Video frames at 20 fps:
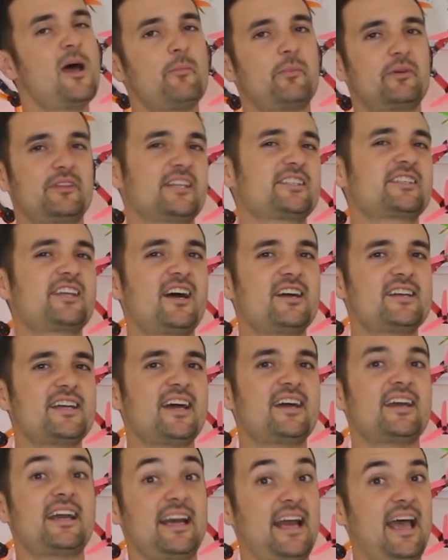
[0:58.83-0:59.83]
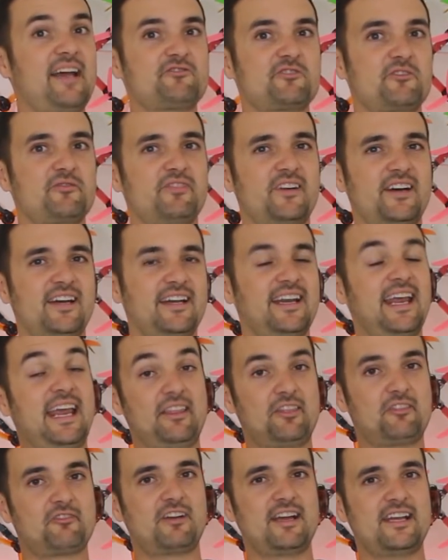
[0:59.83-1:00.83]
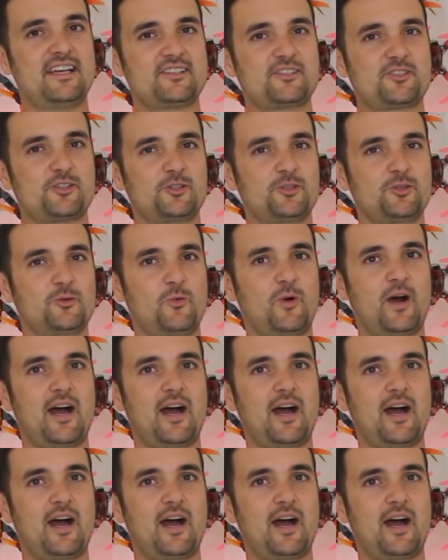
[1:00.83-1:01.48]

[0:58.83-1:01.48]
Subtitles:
But let's cut out and have some fun in 3, 2,